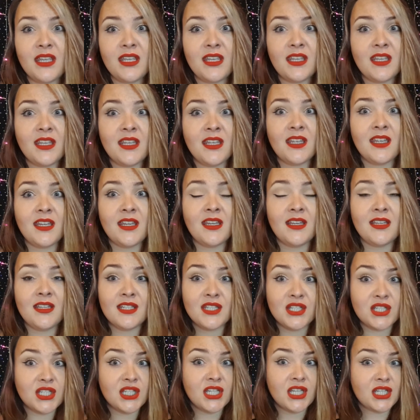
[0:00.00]

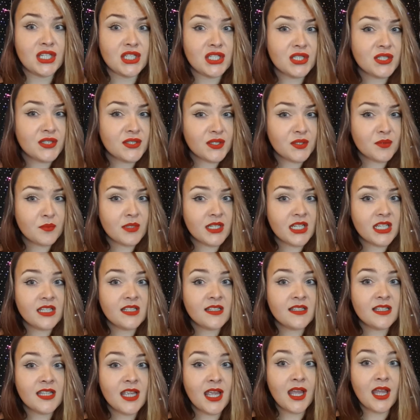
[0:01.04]
initiation ceremonies,
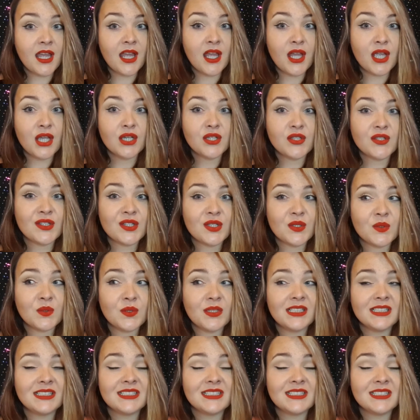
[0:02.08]
so